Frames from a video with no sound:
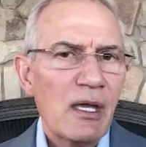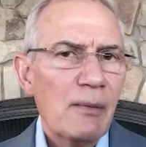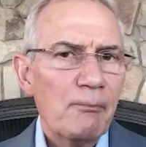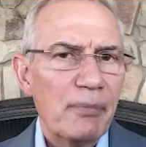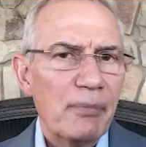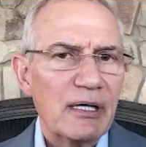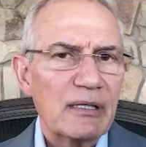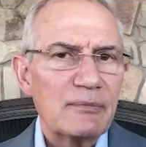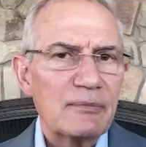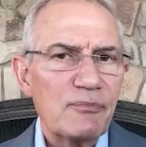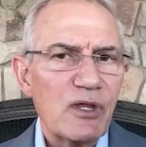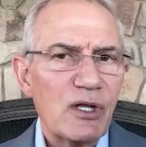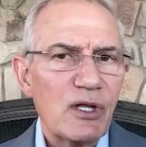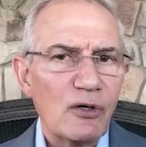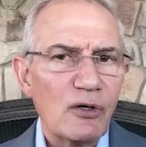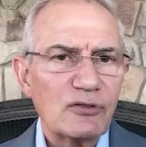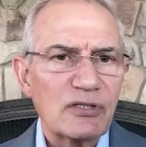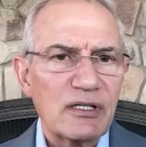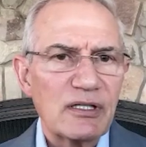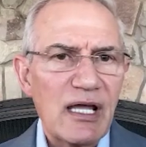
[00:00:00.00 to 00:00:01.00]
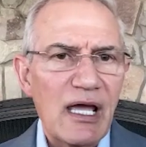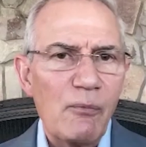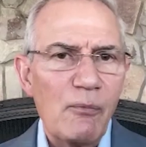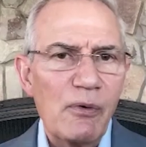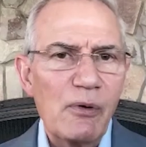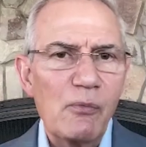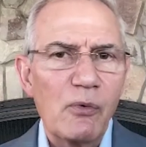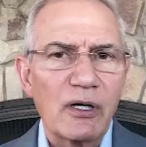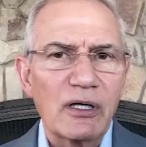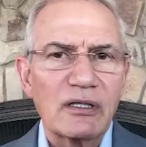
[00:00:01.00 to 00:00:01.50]
But, today
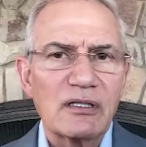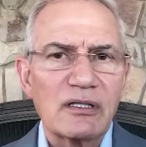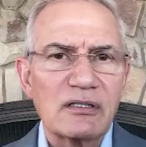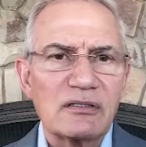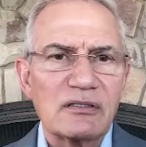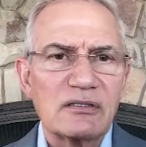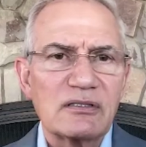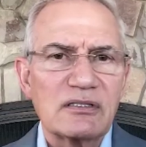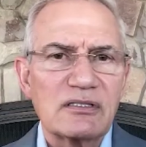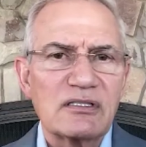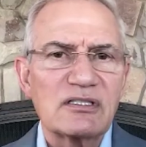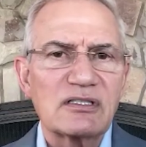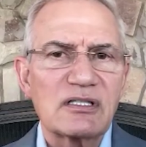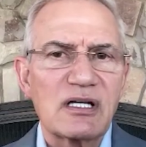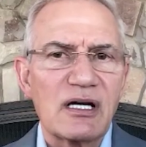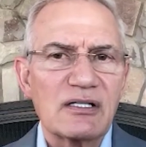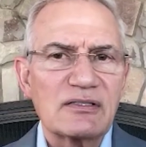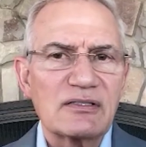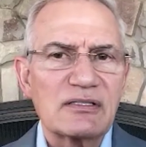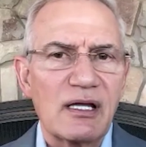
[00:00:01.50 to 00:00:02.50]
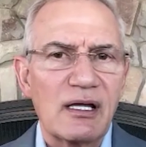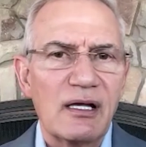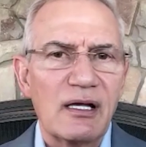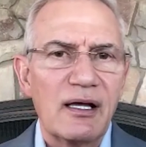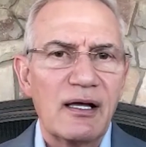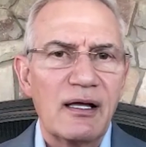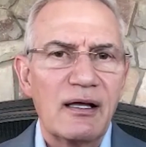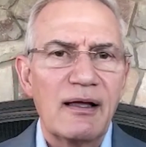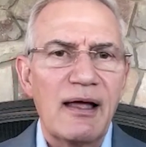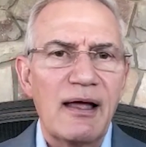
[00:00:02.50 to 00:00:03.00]
we wanted to discuss
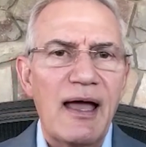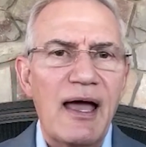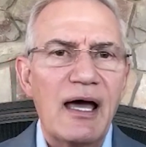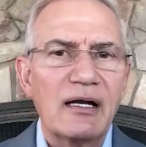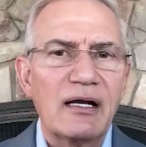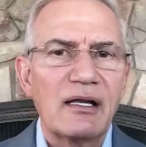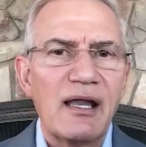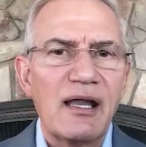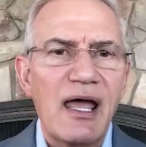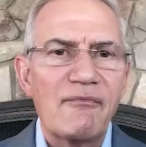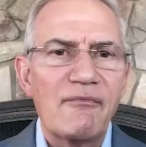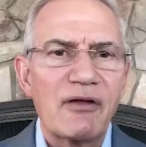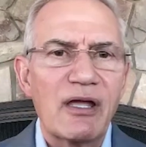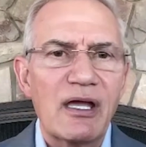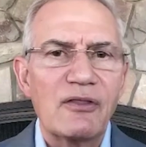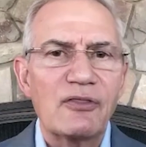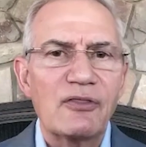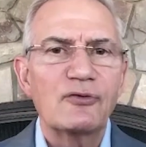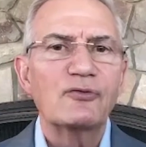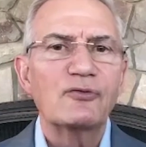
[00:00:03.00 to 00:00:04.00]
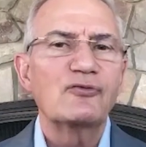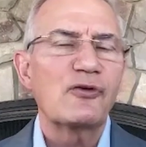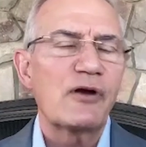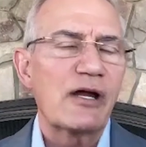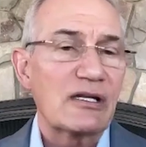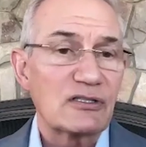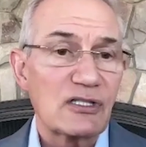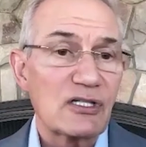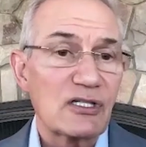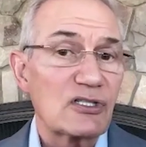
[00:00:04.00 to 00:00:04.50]
how to navigate through
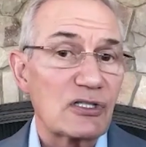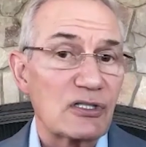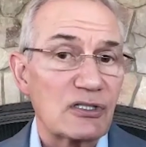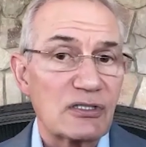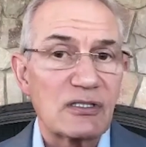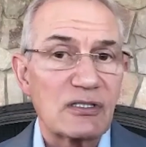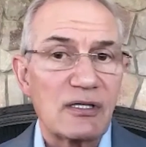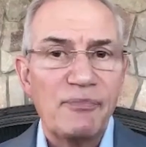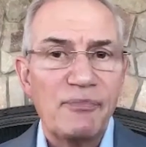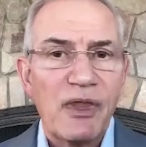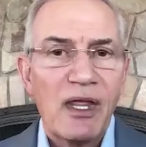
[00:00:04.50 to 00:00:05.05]
transitions.